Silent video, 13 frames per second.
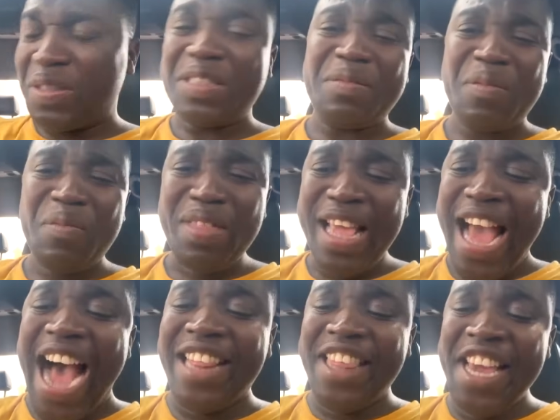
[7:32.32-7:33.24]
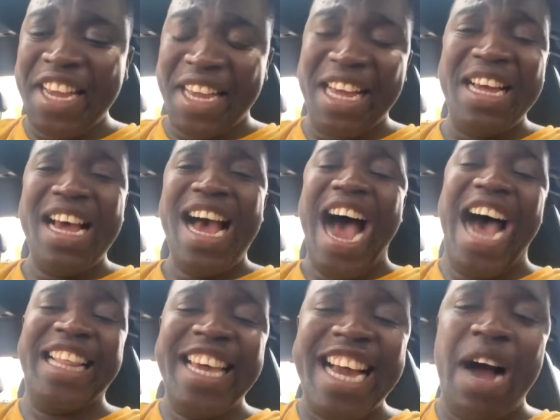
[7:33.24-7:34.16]
they hate me, President. I
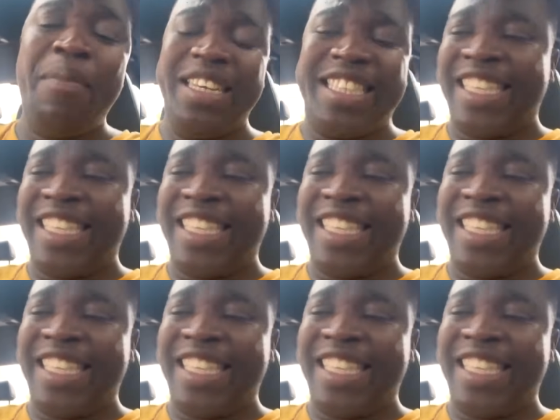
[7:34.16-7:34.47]
think I must